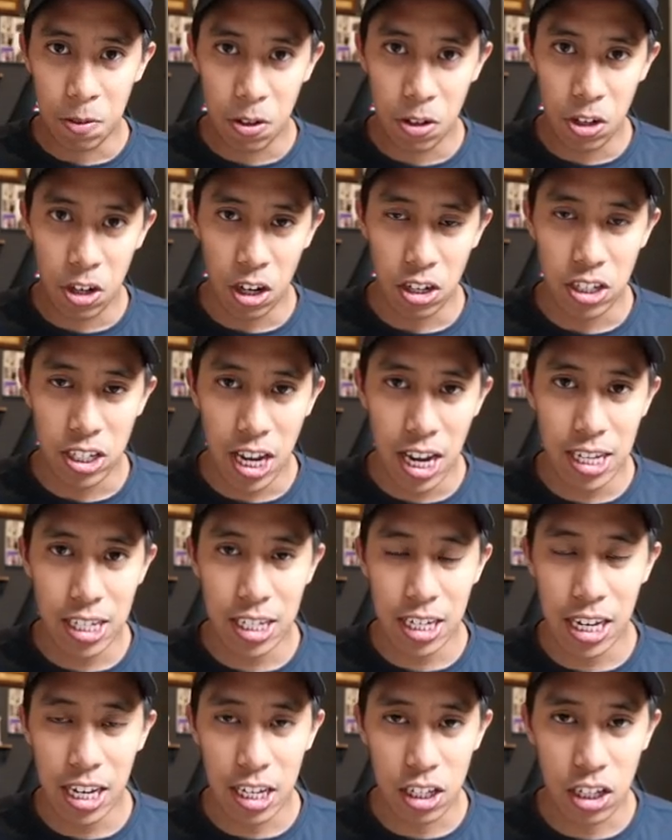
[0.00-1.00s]

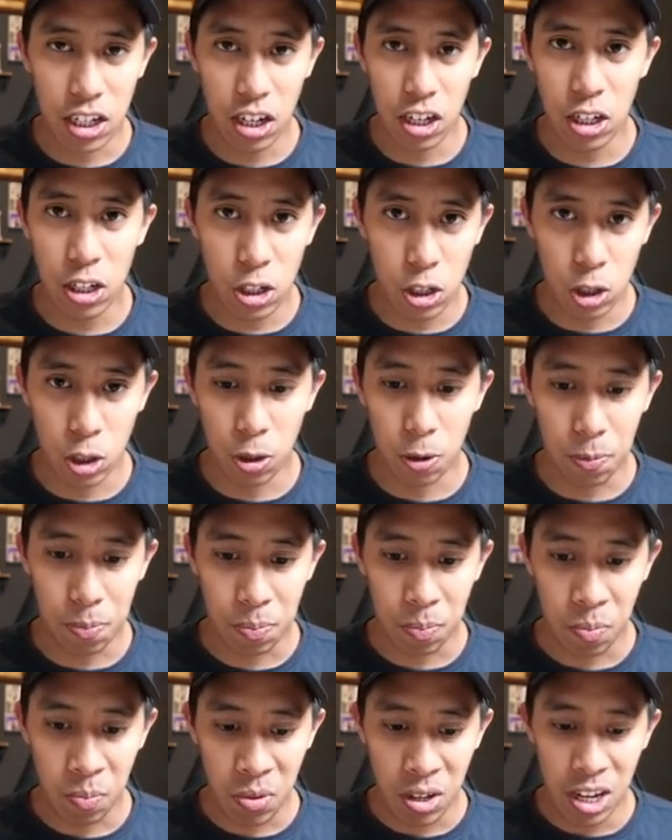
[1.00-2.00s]
Cartesi is going to do
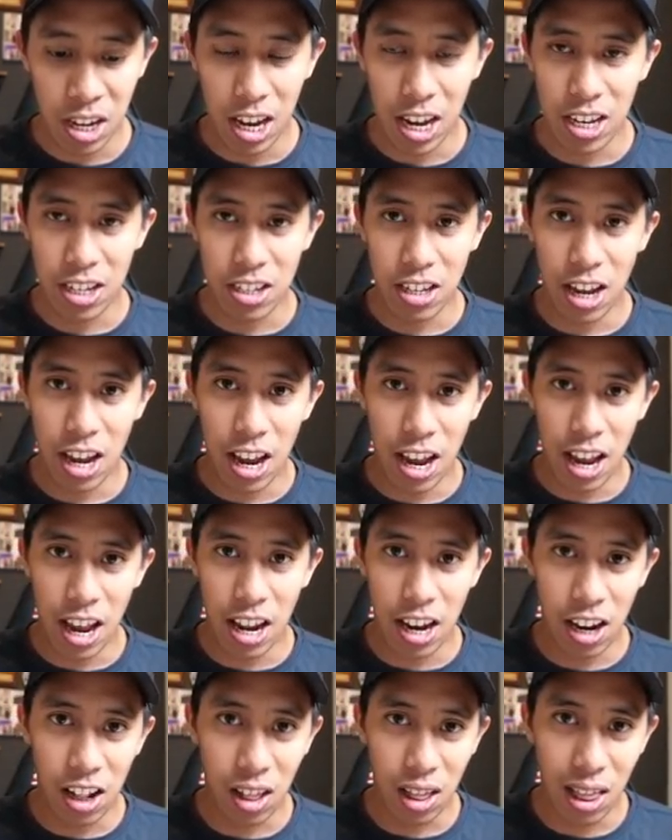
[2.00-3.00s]
is
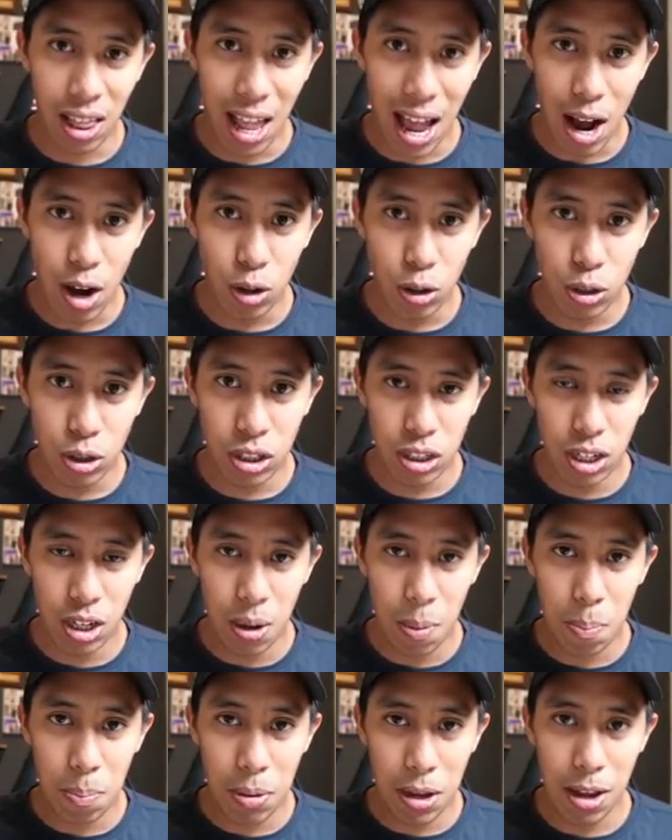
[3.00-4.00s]
it allows
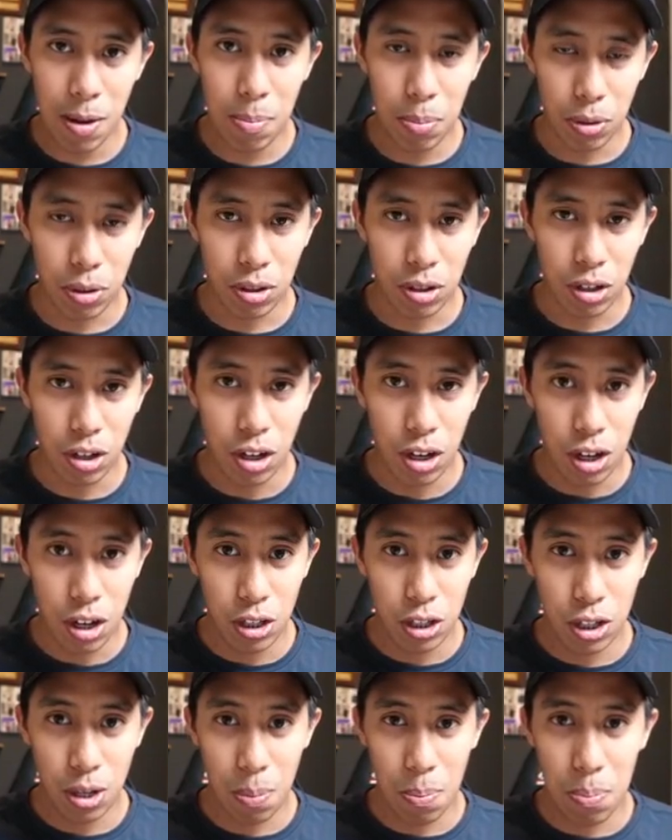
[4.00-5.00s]
people
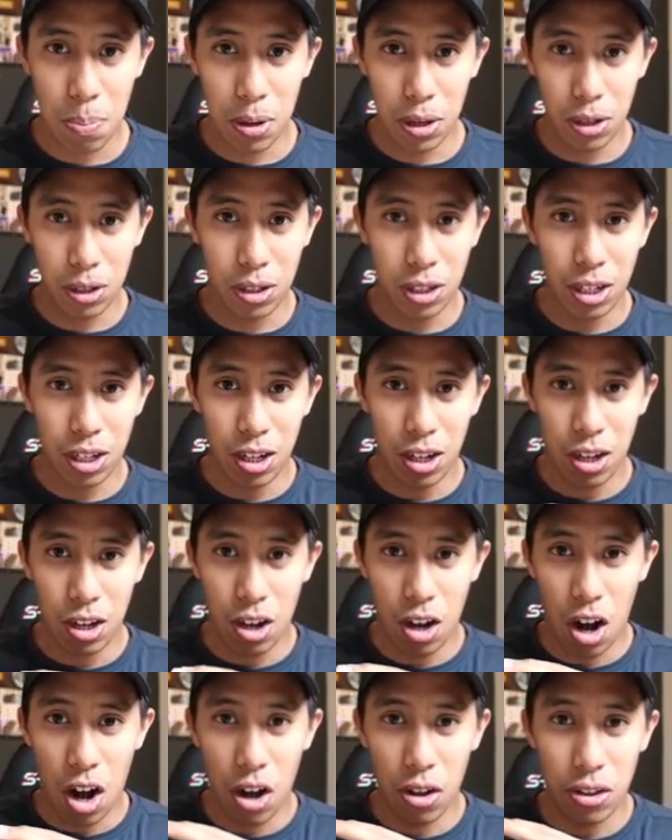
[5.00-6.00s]
to build
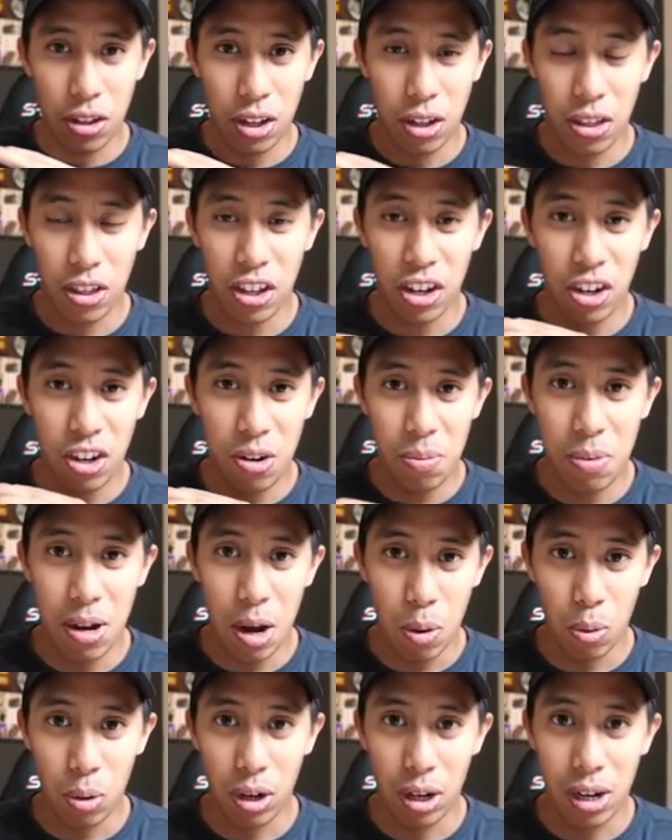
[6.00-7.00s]
on the Ethereum
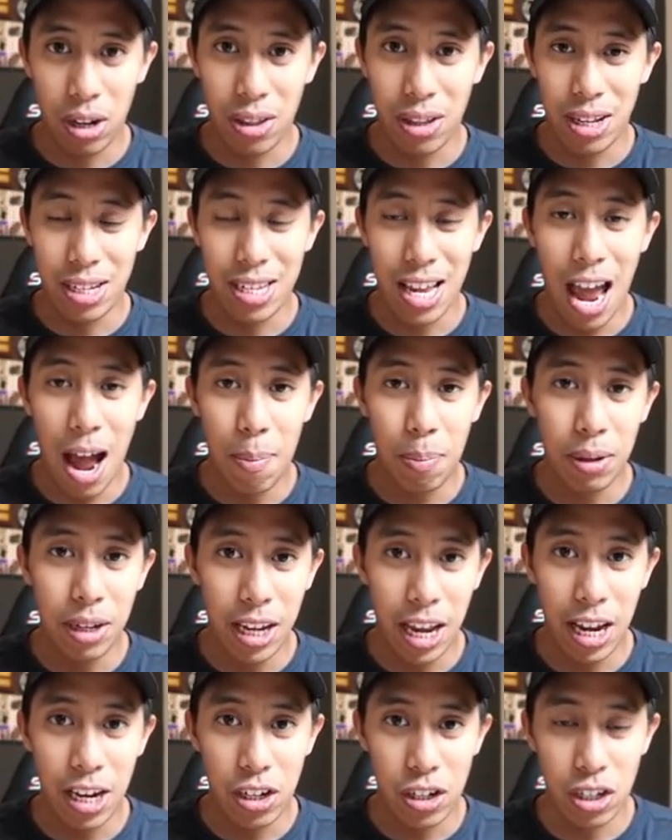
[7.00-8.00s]
network these
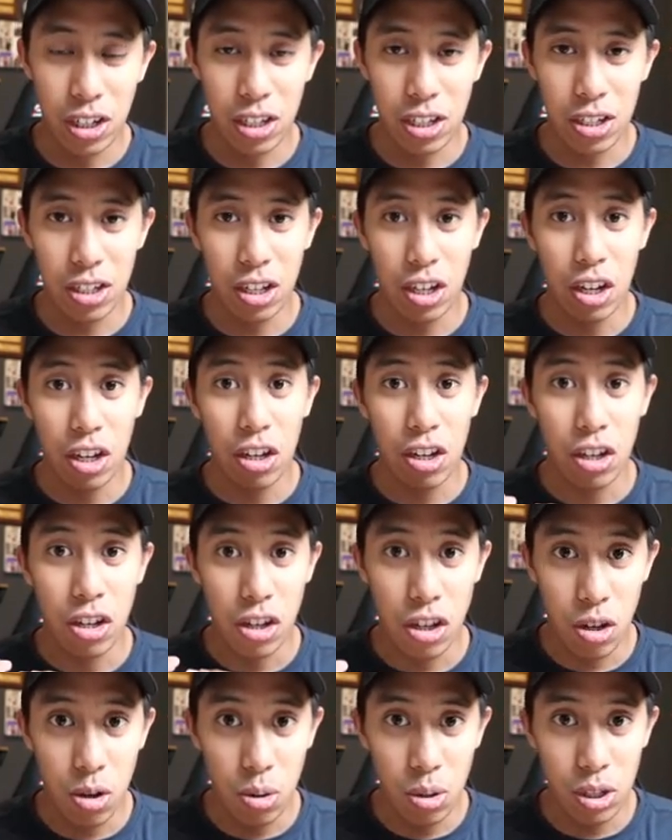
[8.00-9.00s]
applications
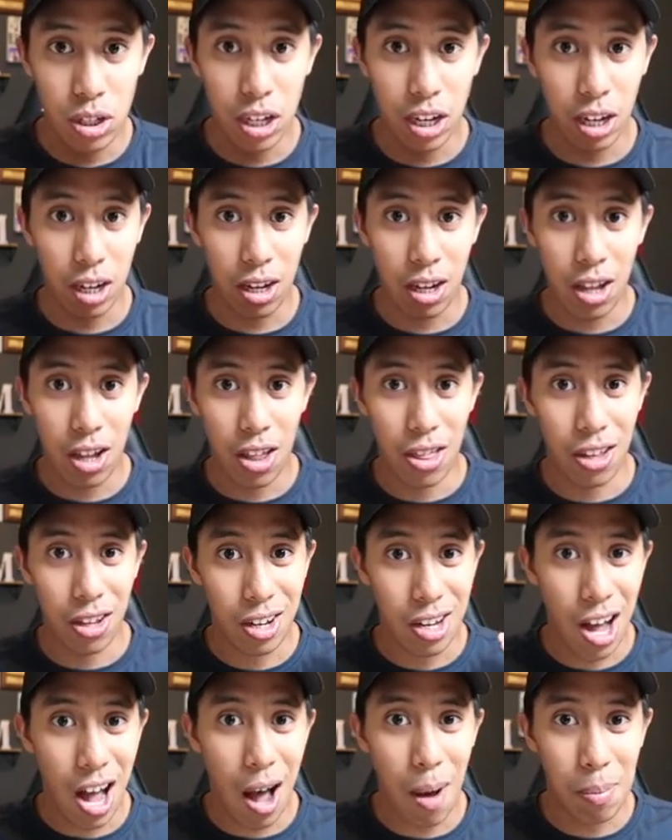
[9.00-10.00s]
using the
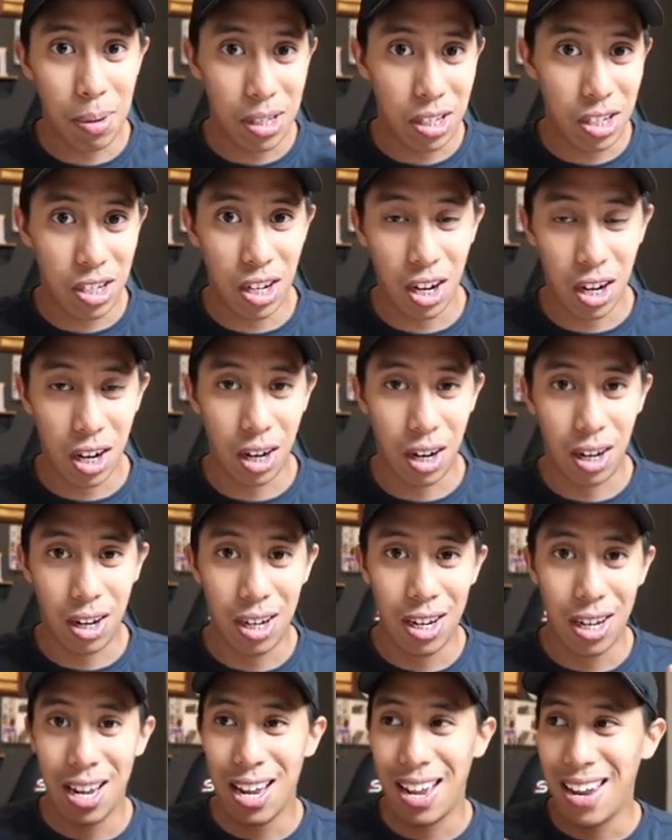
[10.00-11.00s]
common tongue,
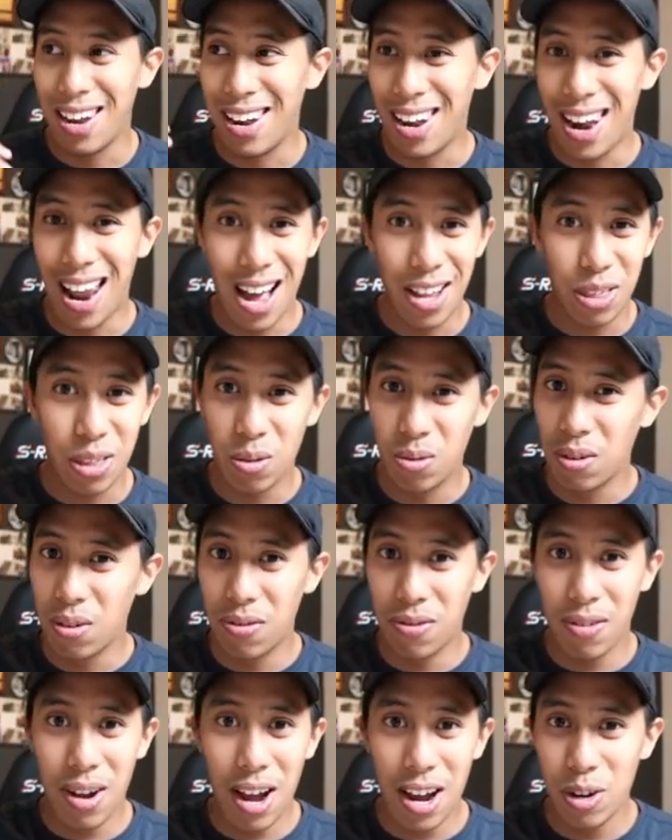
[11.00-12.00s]
not the
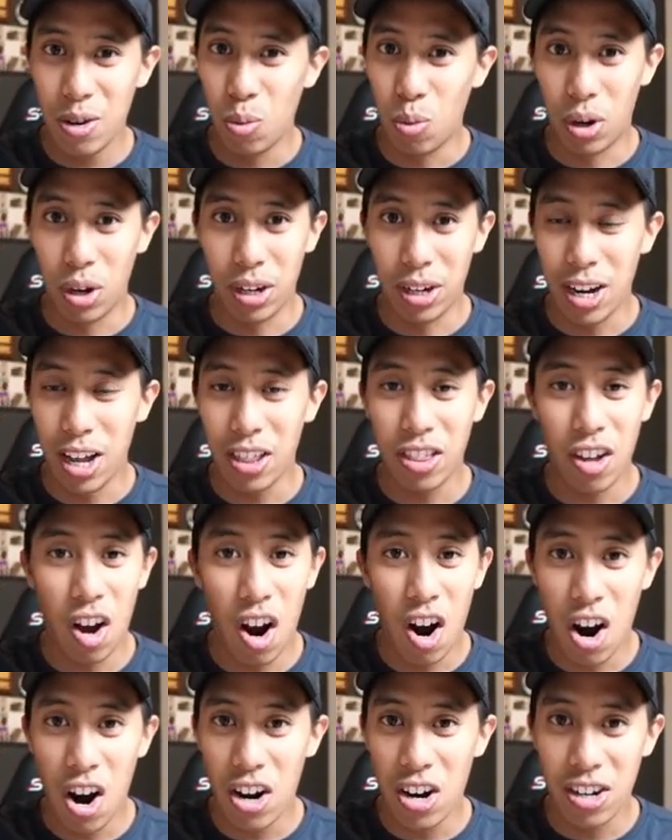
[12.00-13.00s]
refined one, not the
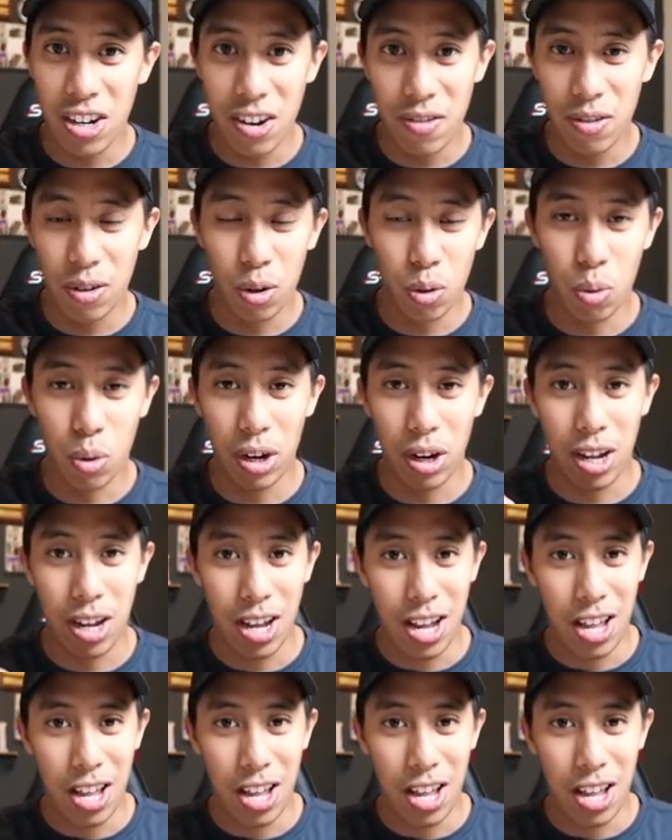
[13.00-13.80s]
hard, difficult one.